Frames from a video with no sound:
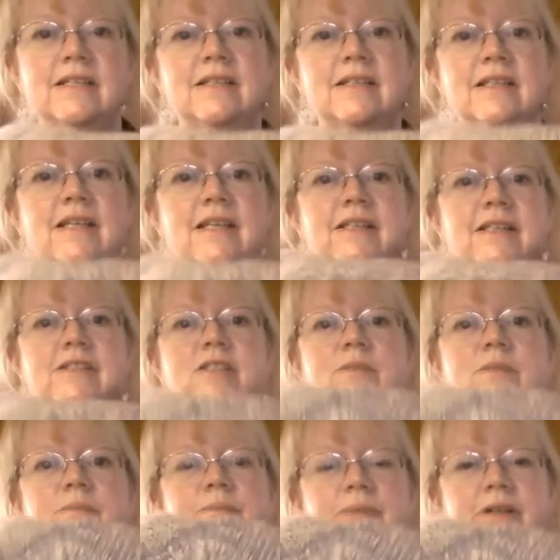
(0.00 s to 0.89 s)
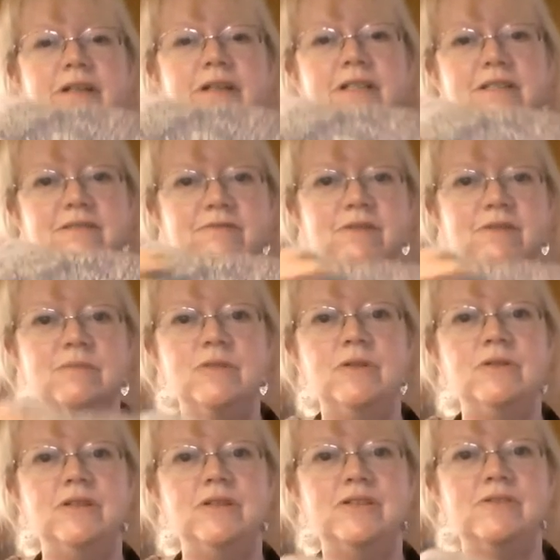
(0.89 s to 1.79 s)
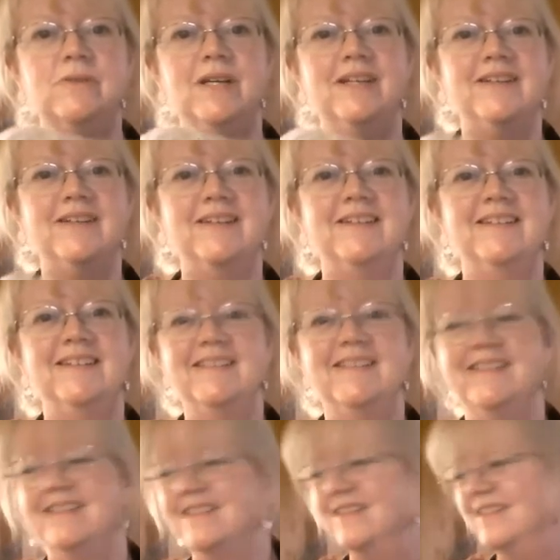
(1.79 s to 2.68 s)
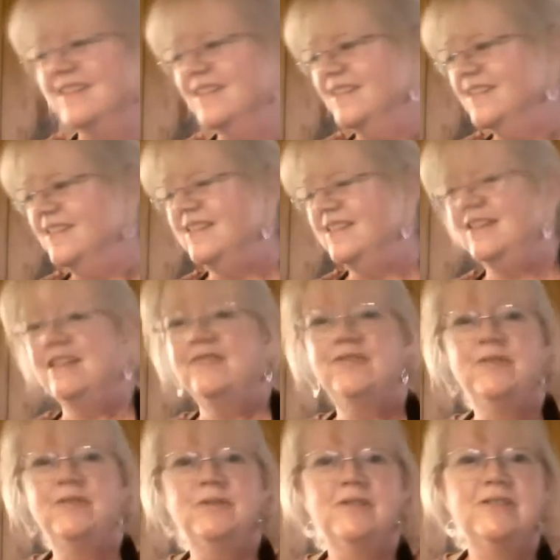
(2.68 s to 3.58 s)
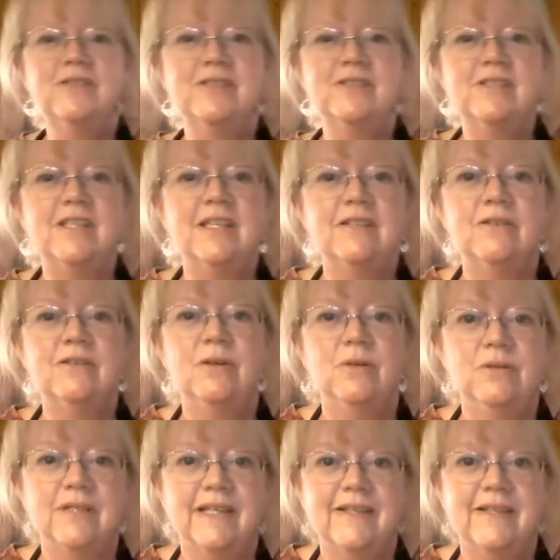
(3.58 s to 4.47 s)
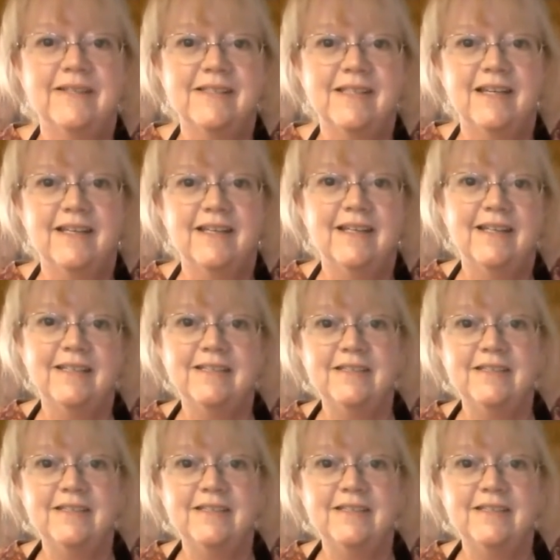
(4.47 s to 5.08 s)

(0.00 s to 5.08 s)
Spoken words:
hand spun Ramona sweater. And if it would just get cold outside, I could